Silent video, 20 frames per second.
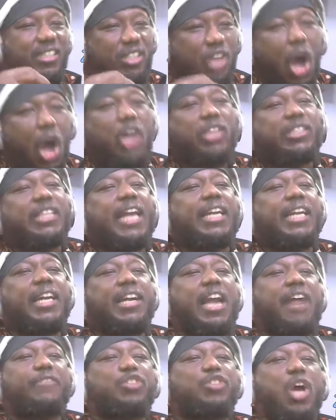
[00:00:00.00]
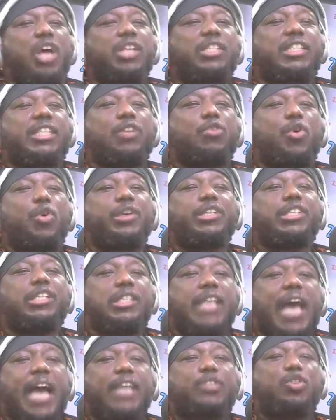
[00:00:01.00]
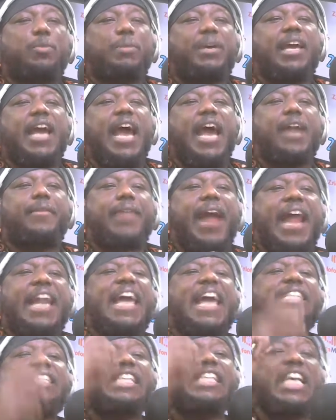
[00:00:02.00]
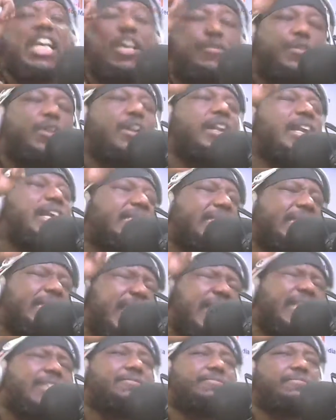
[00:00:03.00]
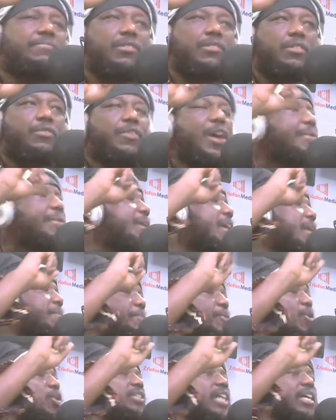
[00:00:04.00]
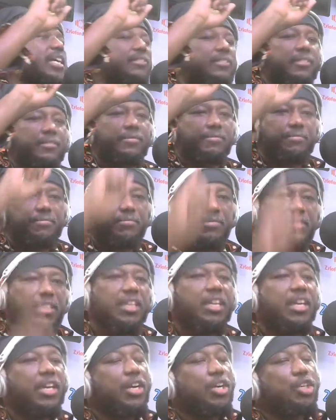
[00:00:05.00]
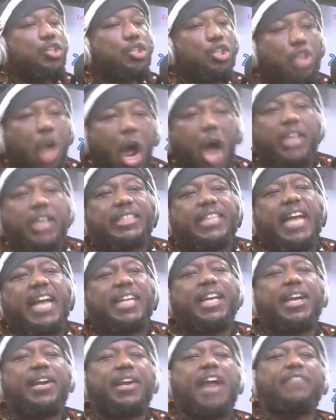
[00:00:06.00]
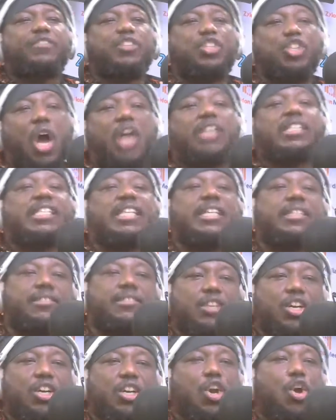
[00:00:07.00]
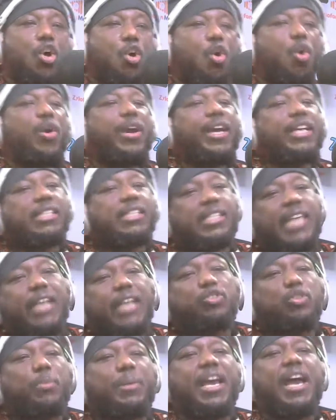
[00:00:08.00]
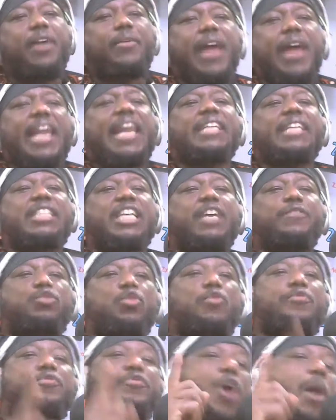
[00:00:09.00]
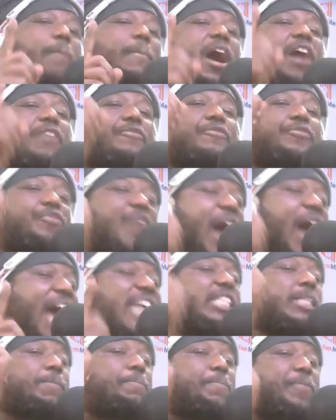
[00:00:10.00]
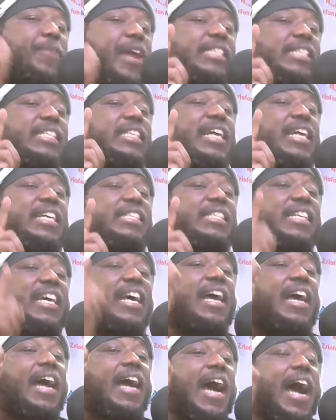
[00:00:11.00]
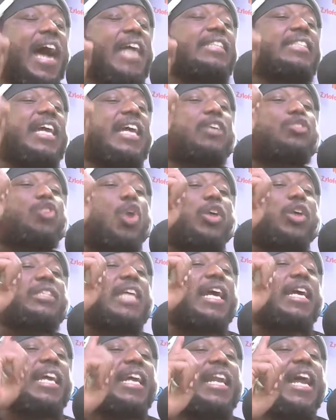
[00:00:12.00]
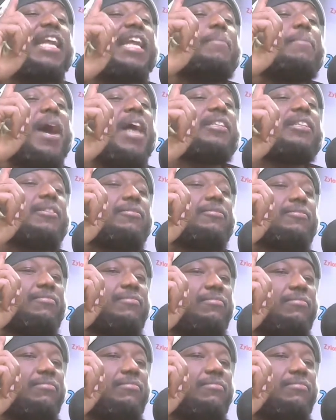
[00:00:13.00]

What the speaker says: Dr. DeGraff Johnson, who is said to be a relative, listen, very important. Dr. DeGraff Johnson, who is said to be a relative to former vice president under Dr. Hillary Mann,